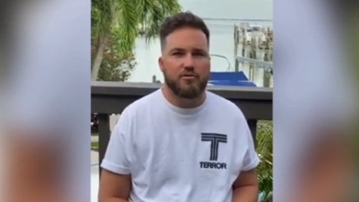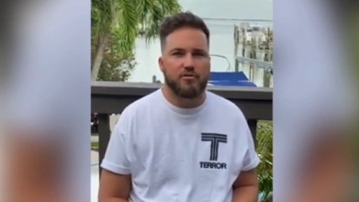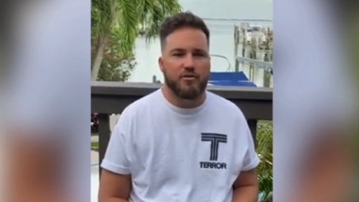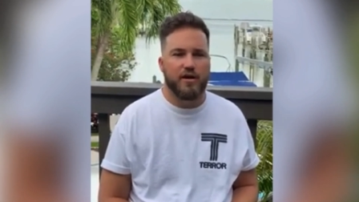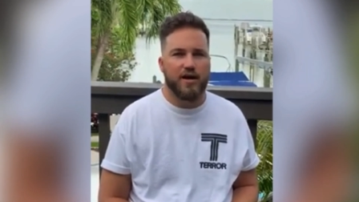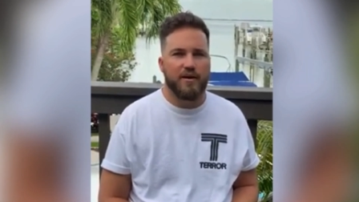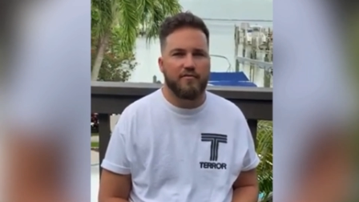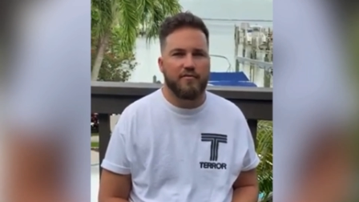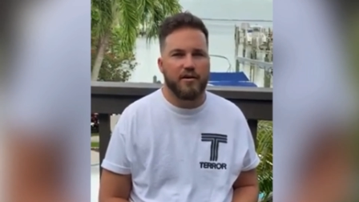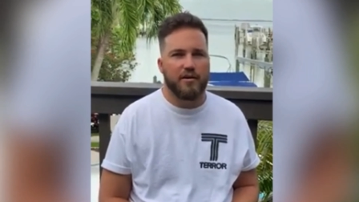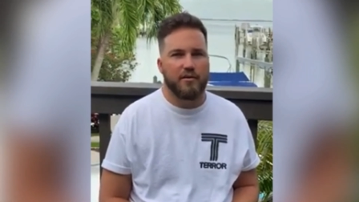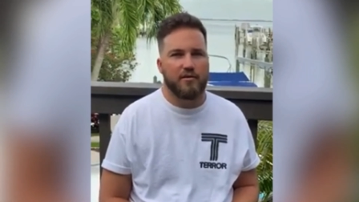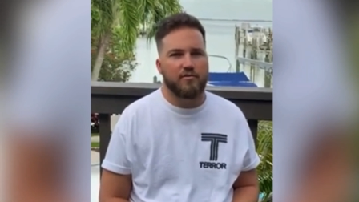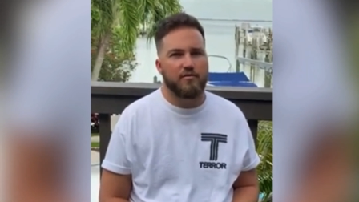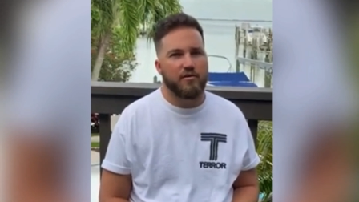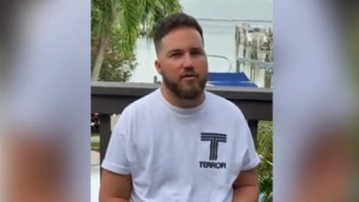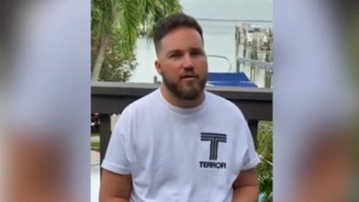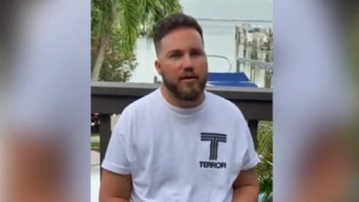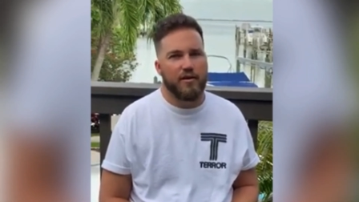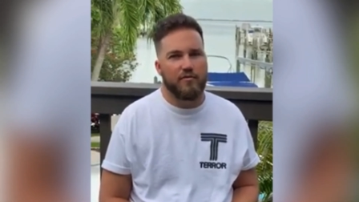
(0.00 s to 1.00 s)
driving and you
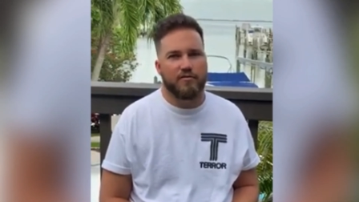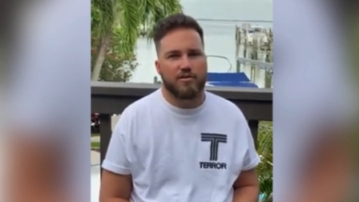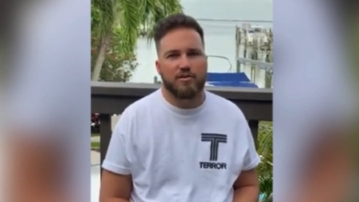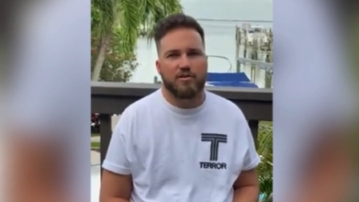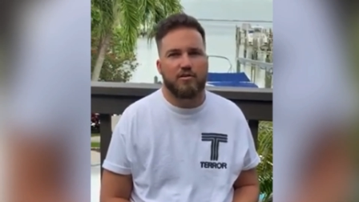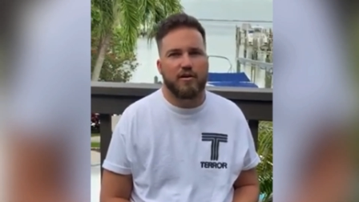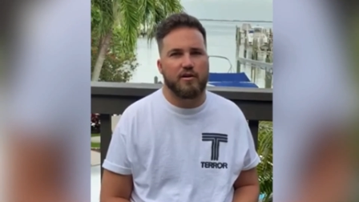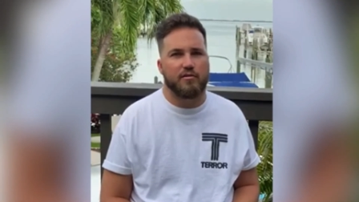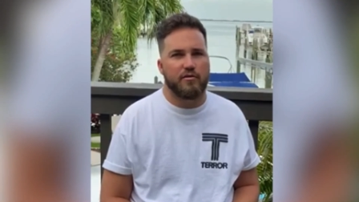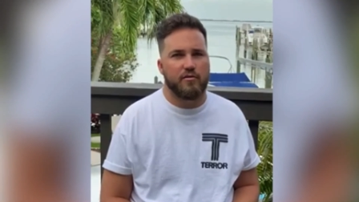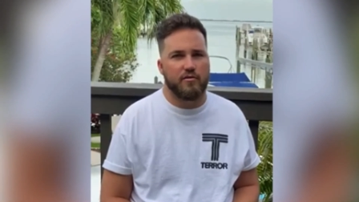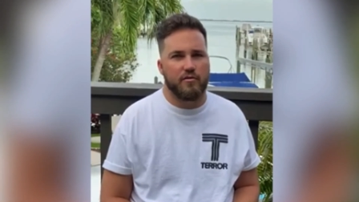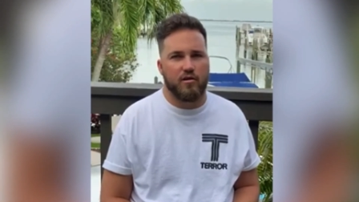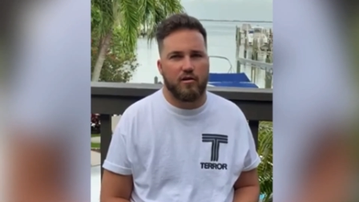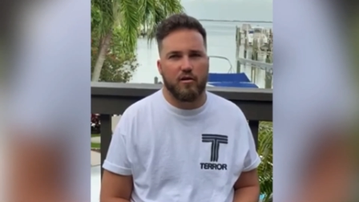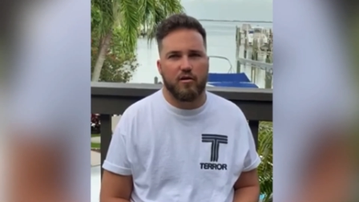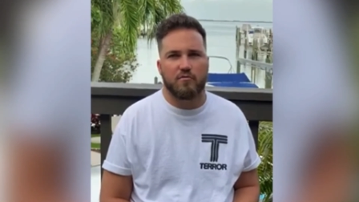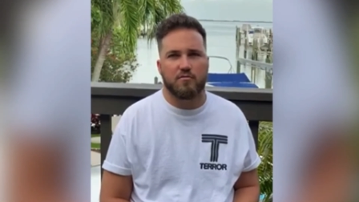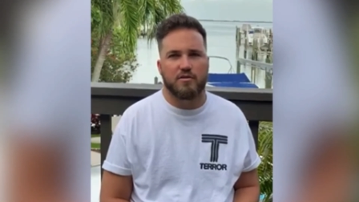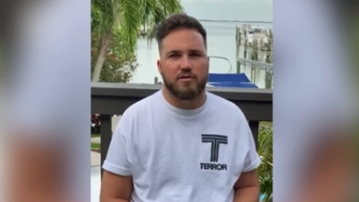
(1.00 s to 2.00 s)
don't have the strength in your
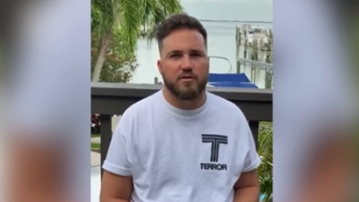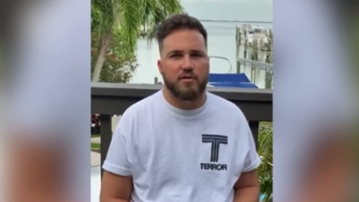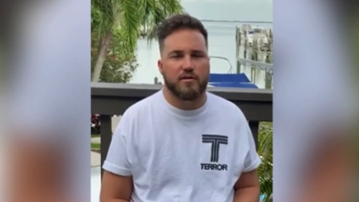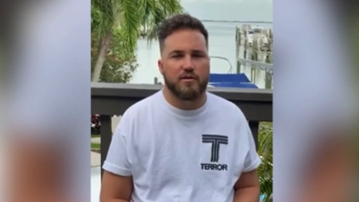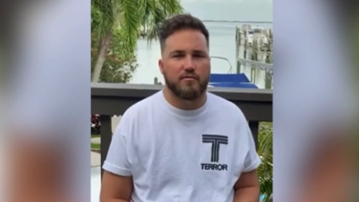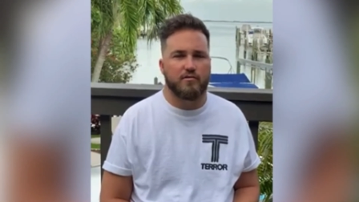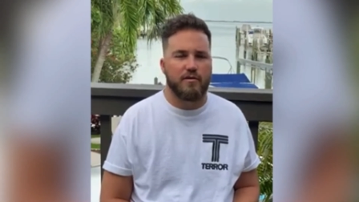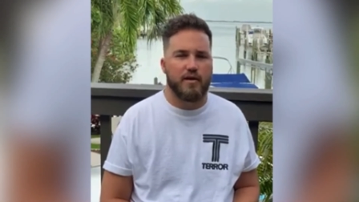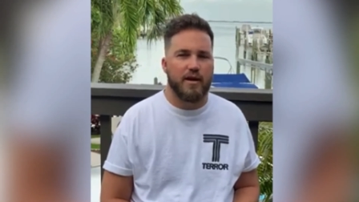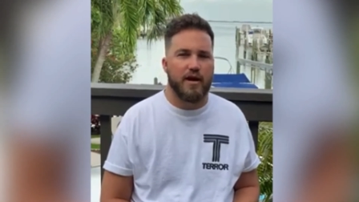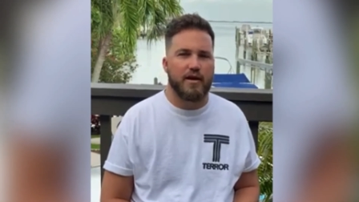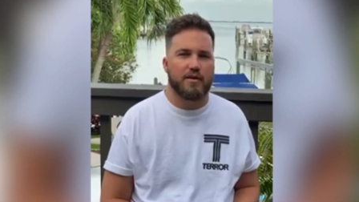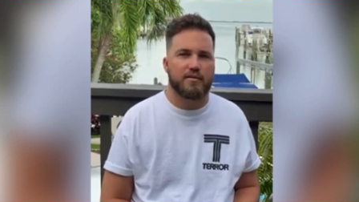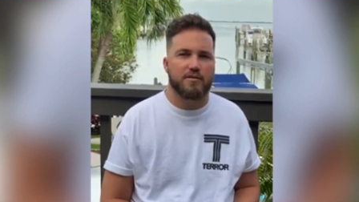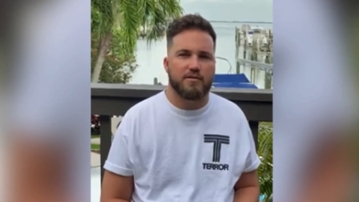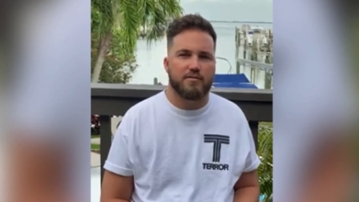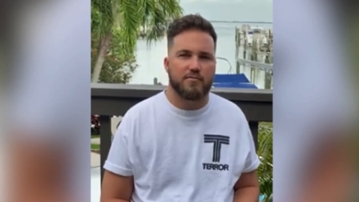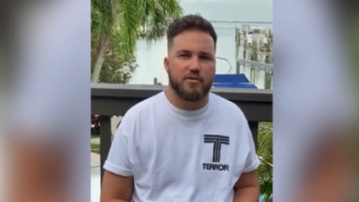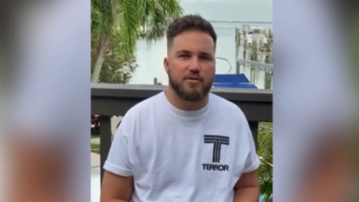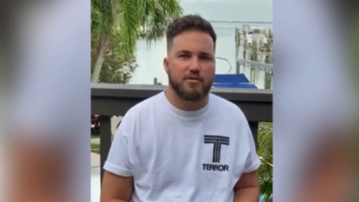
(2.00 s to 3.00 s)
arms to react
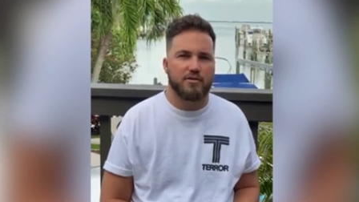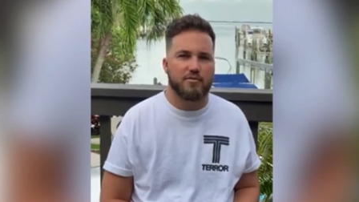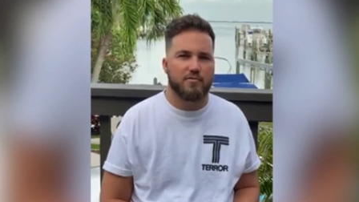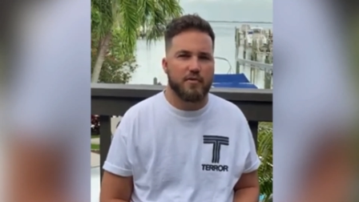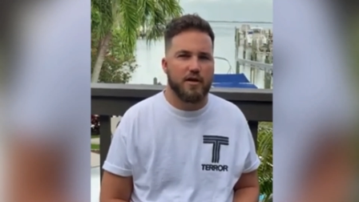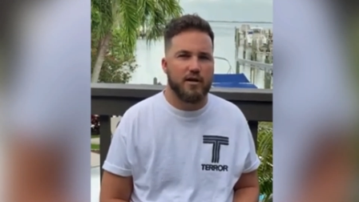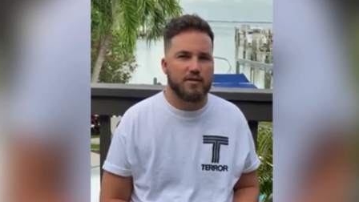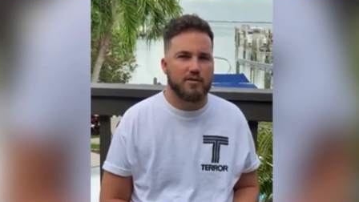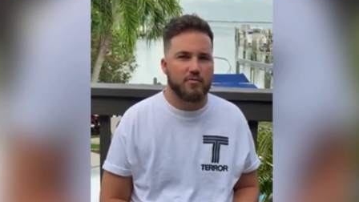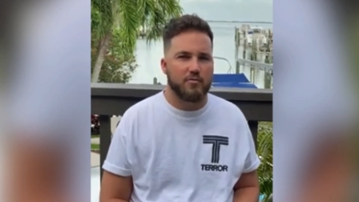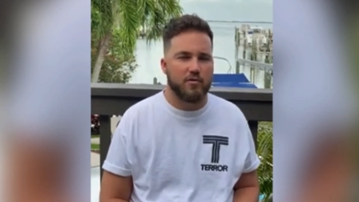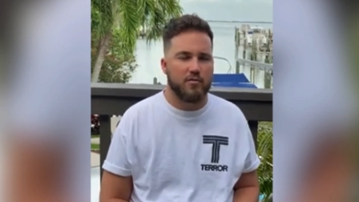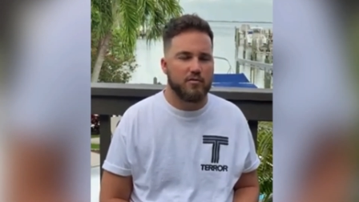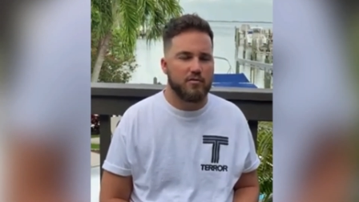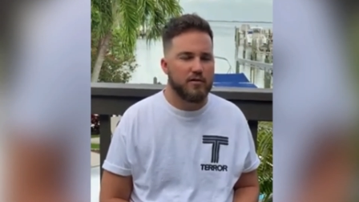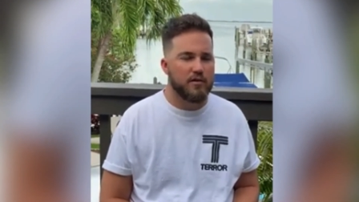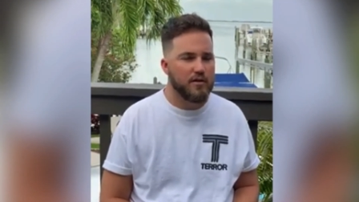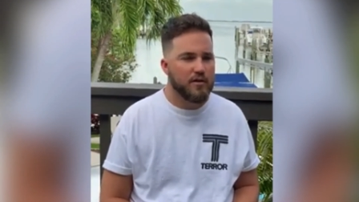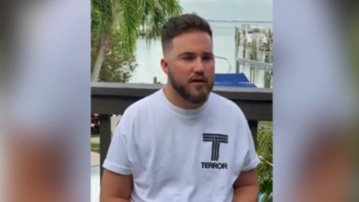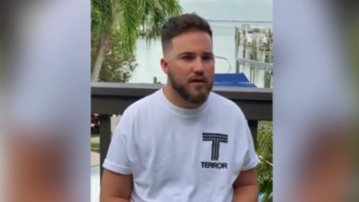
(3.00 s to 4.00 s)
as much as possible,